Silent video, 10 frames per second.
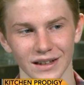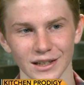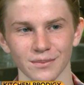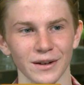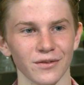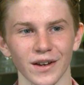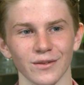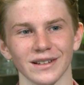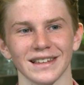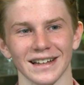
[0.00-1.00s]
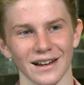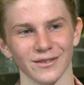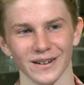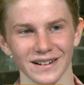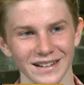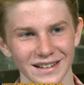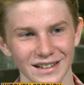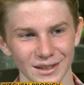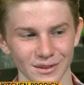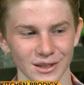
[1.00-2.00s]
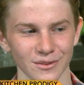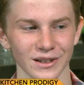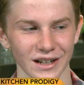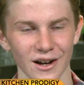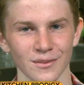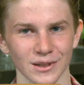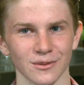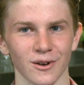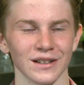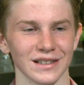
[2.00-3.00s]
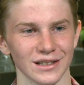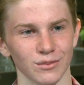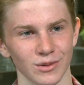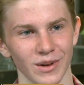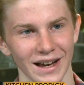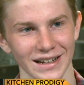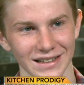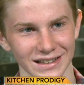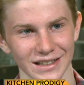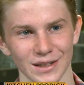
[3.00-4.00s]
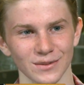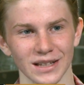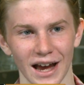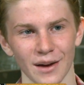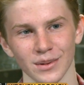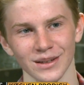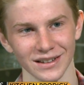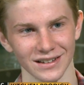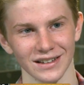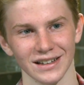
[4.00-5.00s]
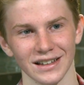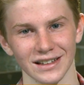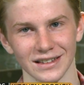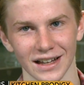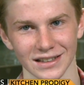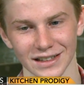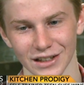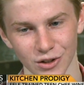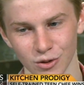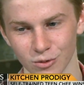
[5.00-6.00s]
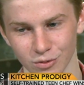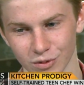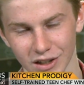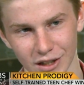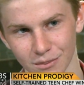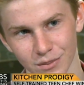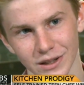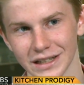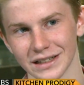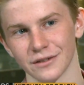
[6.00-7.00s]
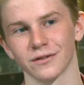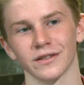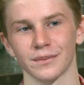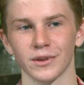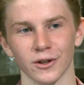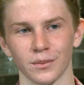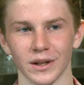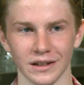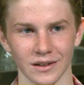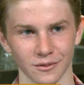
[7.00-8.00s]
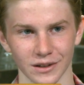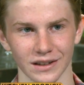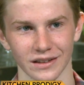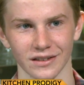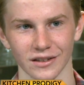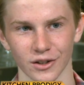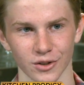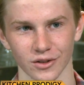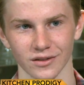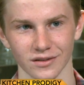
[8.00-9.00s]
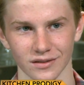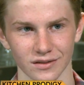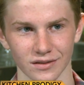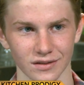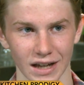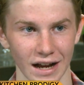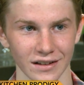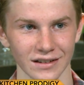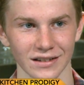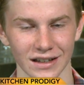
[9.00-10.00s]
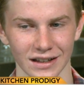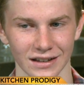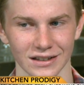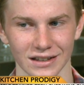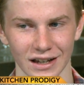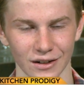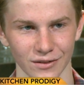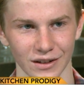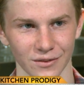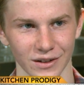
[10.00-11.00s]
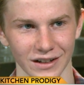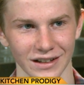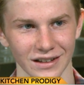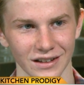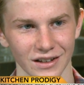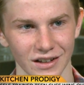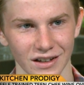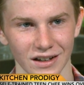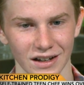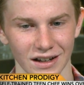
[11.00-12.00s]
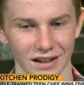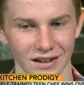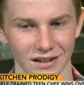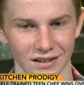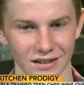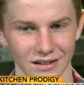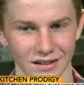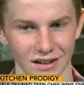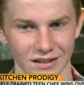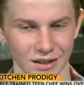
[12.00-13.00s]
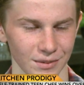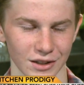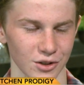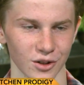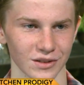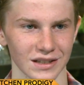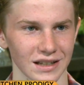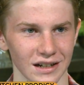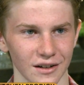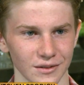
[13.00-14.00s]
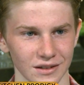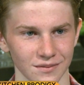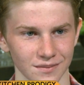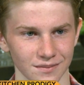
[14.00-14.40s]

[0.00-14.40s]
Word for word: That's my favorite thing ever. It's when someone comes and wants it to be bad and leaves happy. That's like you completely flip their opinion with your talent, and that's kind of like a very uh, something that you don't see that often.